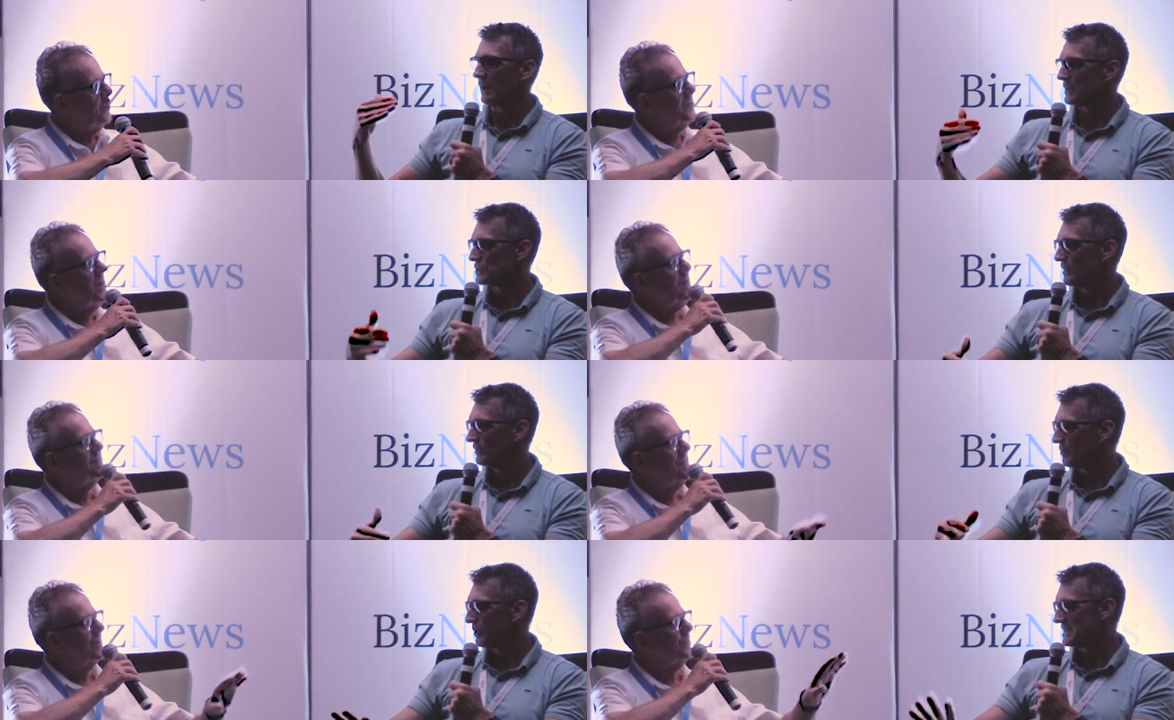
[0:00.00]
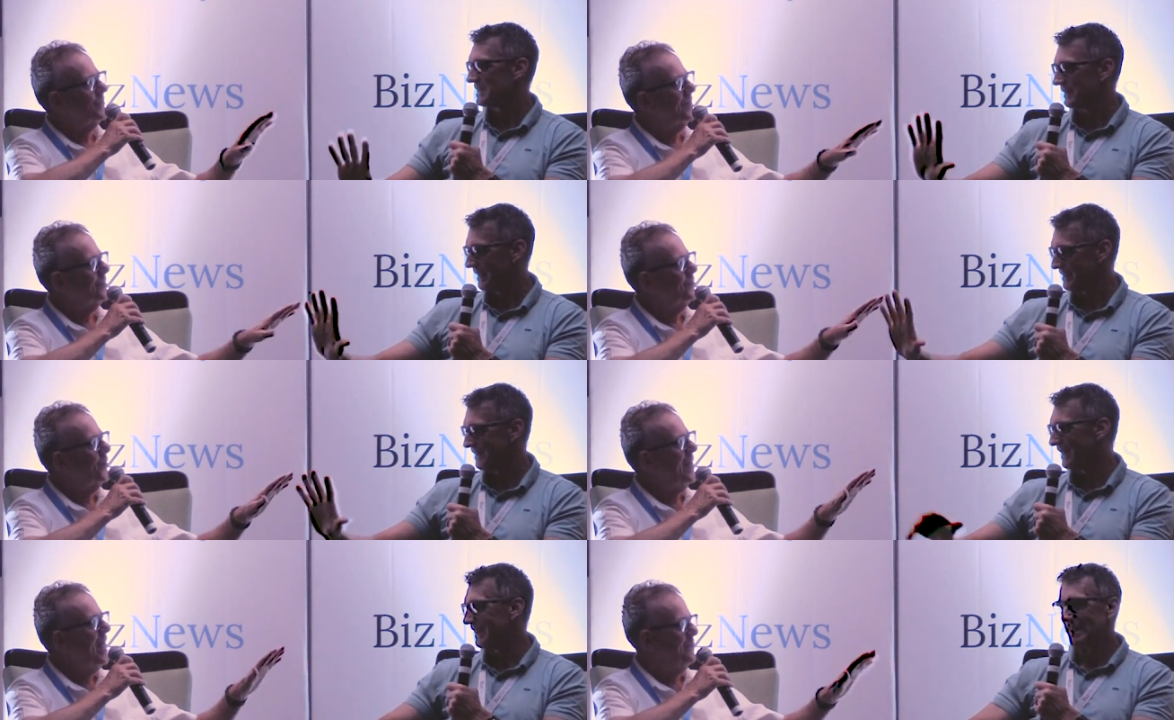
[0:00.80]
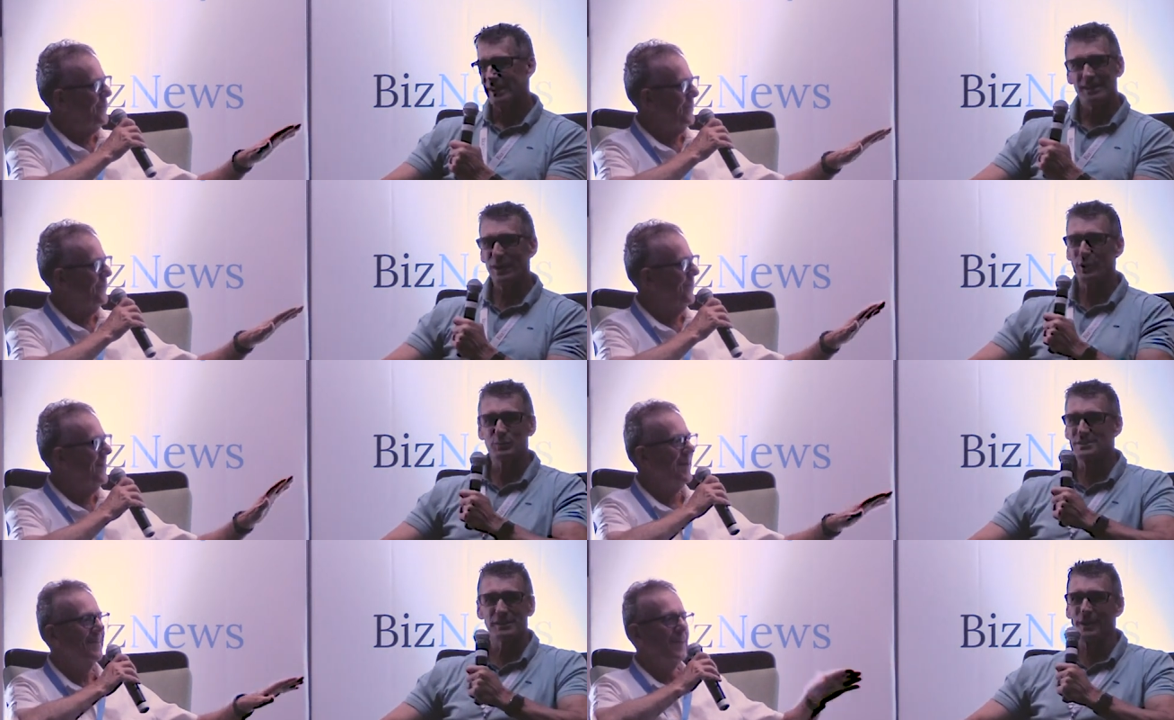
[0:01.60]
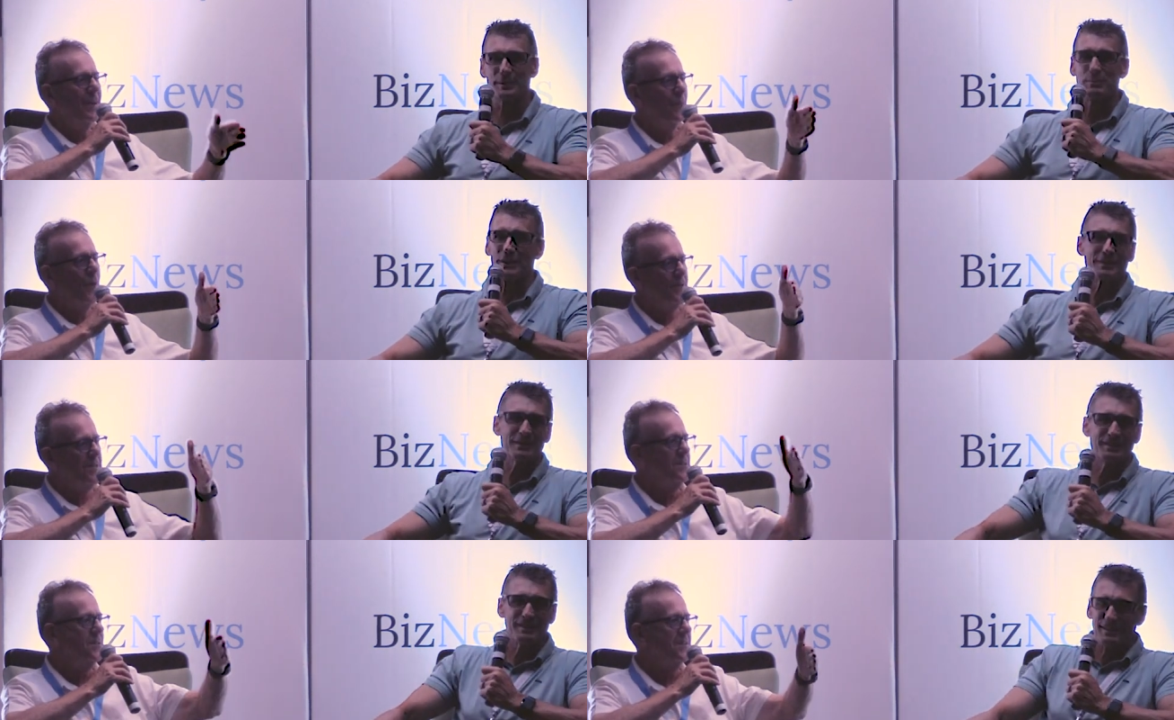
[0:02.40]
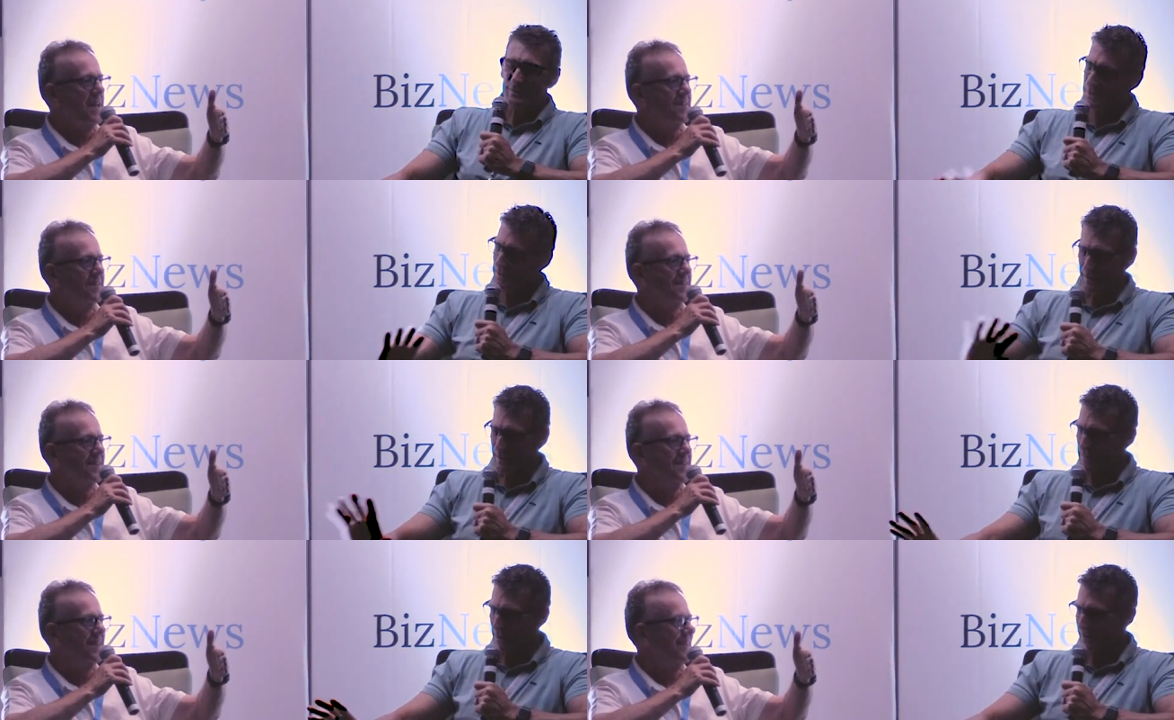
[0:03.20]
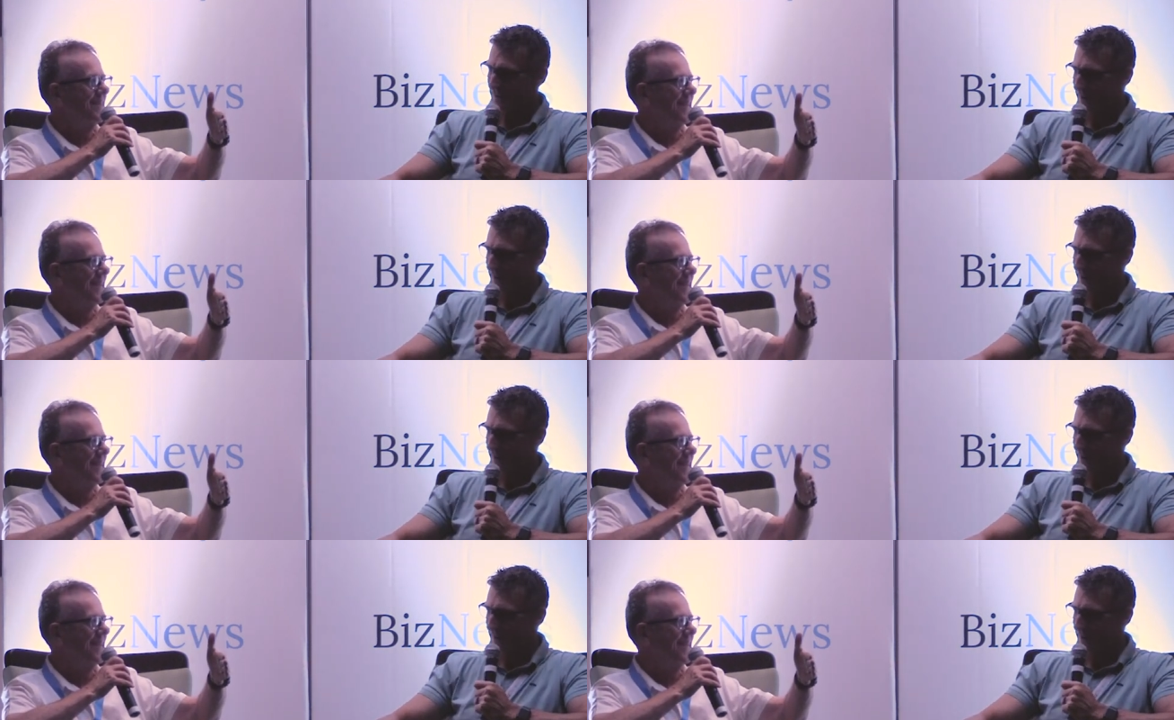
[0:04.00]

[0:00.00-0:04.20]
Speaker 1: But I no, tell us, what, what happened? No, what uh, he walks into Sandton City,